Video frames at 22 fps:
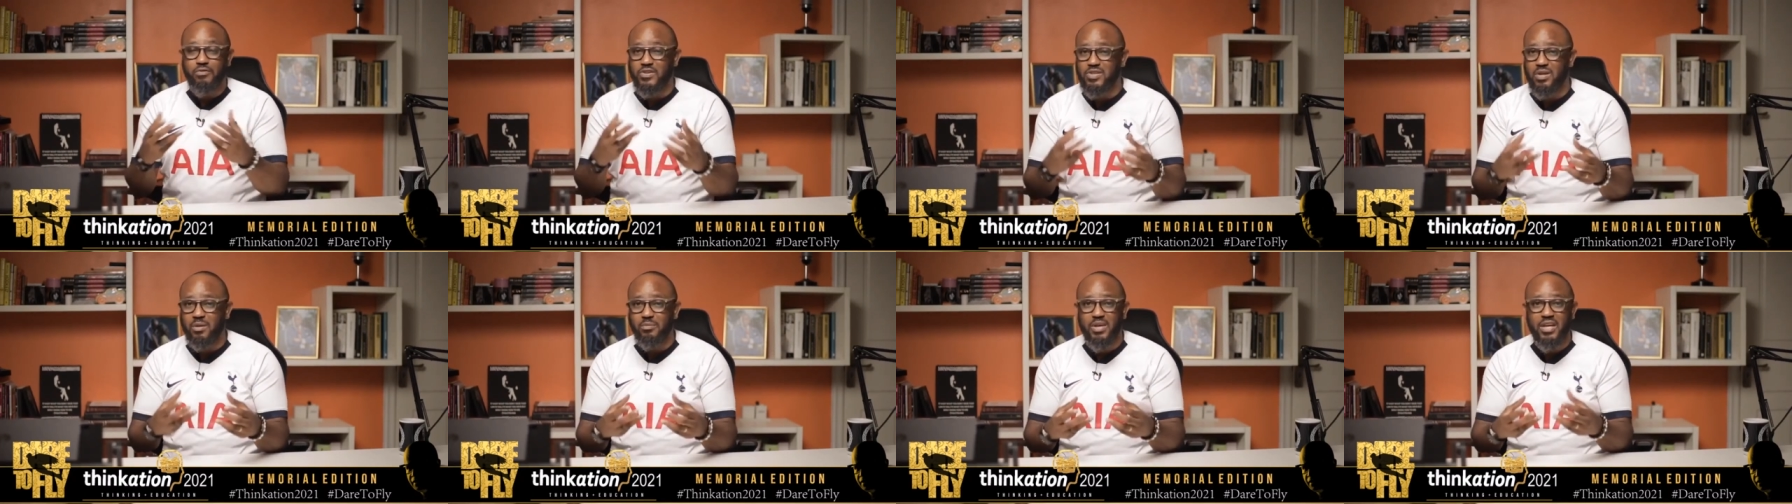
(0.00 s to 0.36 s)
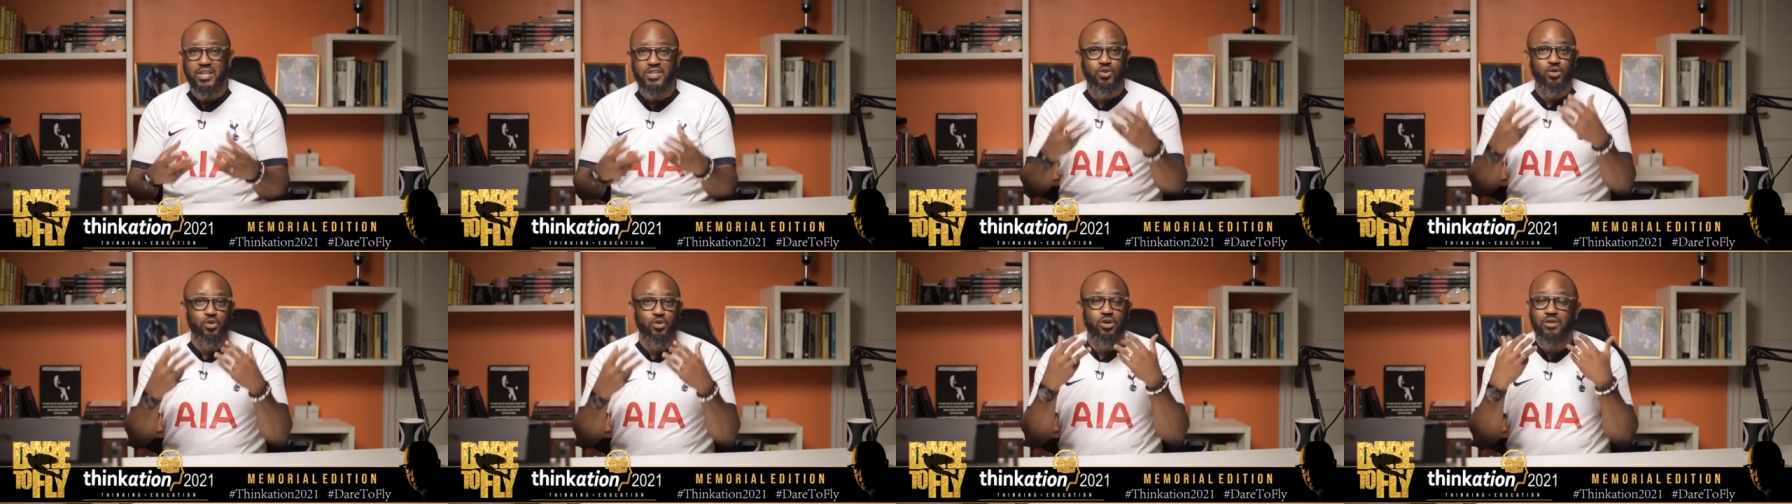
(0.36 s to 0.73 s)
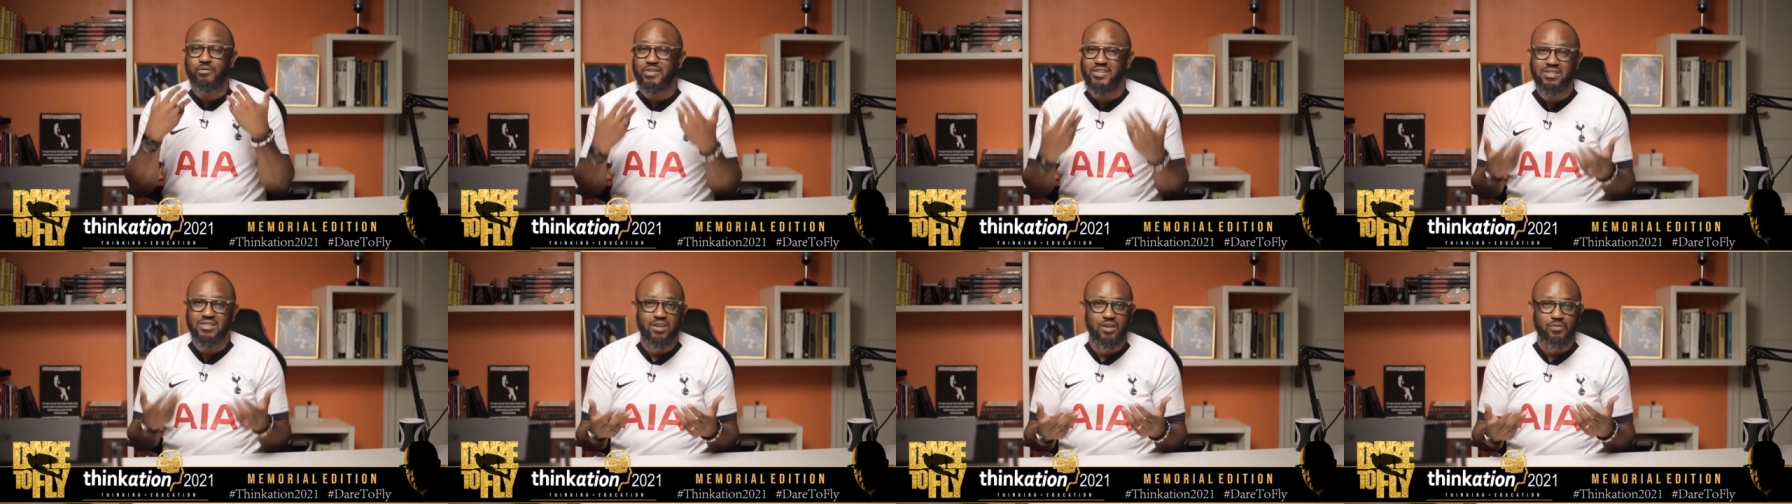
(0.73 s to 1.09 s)
For some, it's your
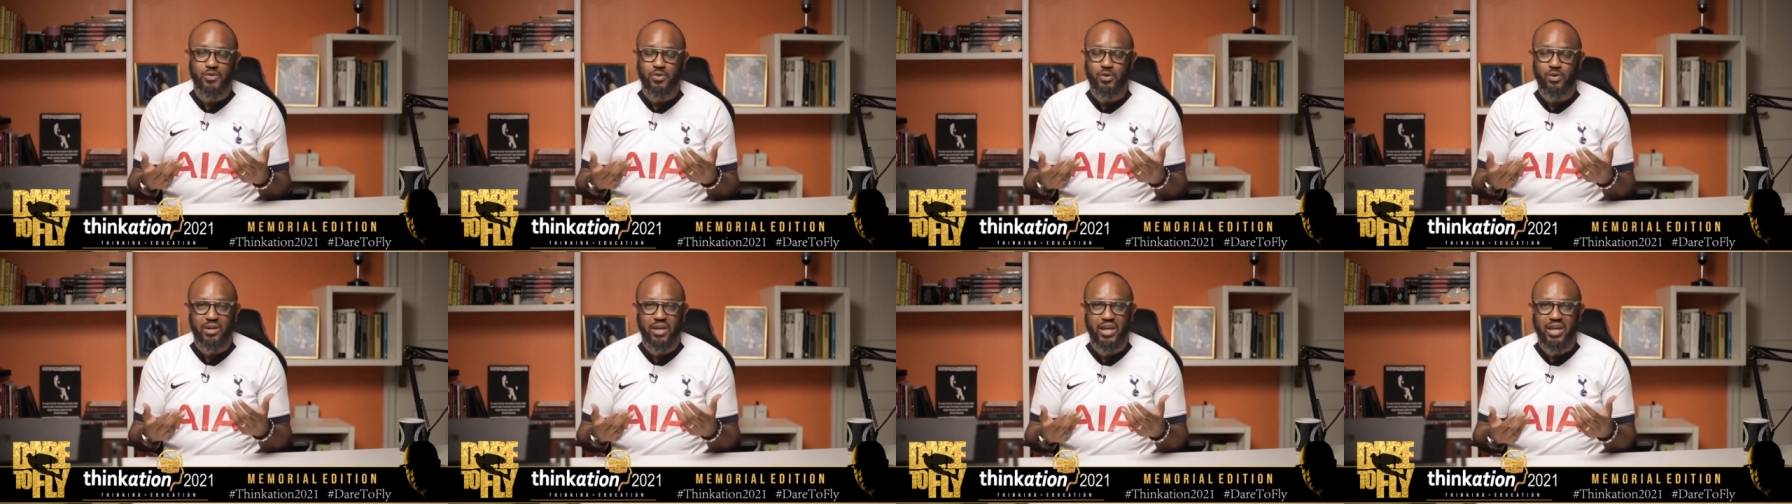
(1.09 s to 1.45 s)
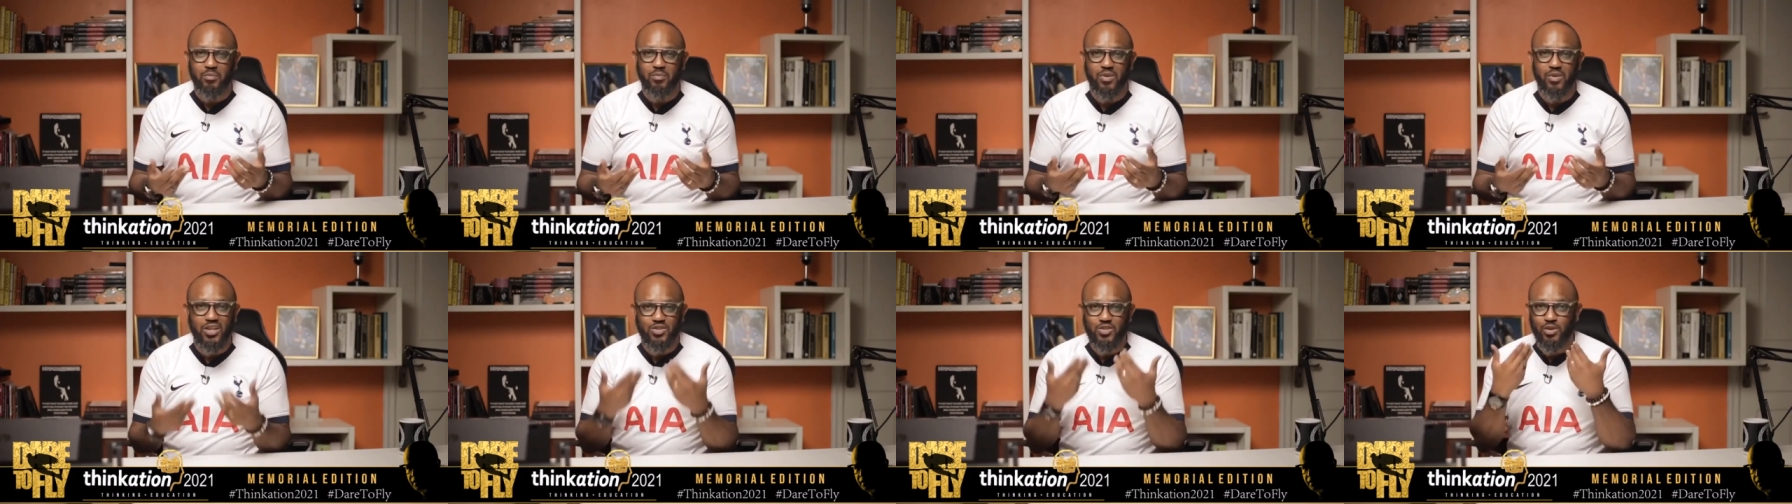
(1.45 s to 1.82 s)
if it's if you're like me,